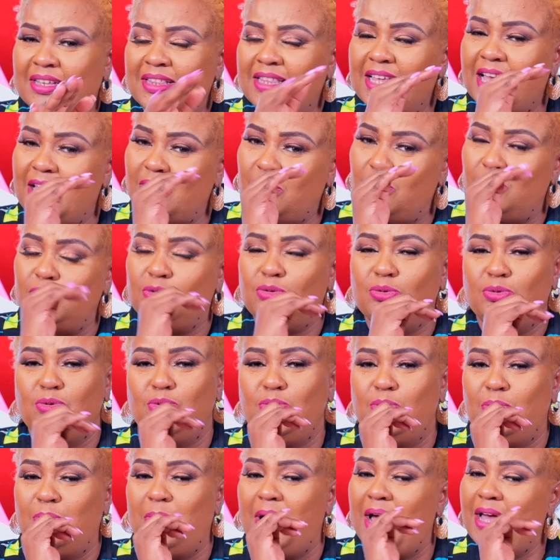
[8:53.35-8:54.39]
There are those who
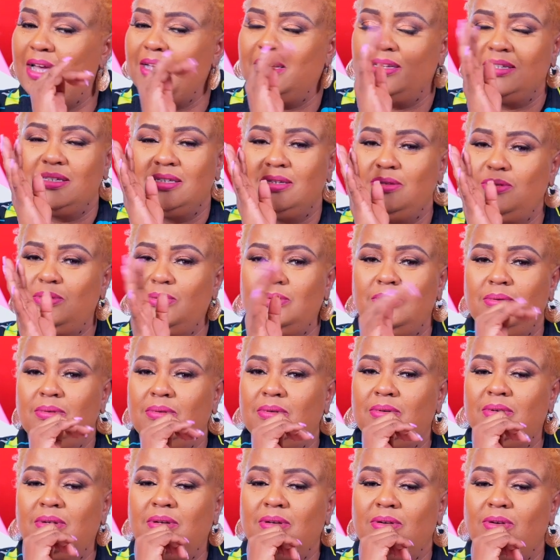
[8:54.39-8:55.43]
do. Bye, see you,
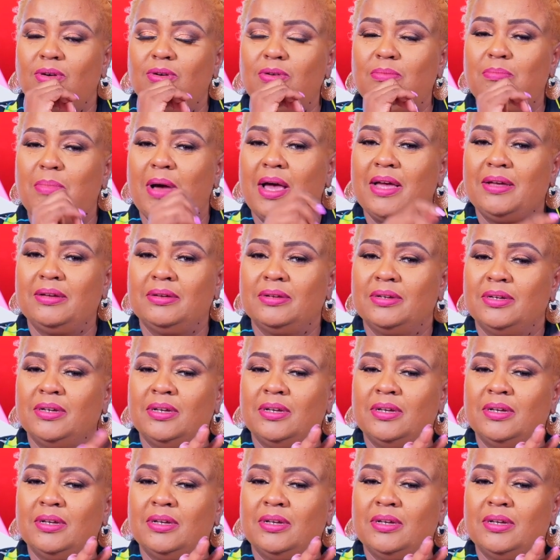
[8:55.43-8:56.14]
goodbye.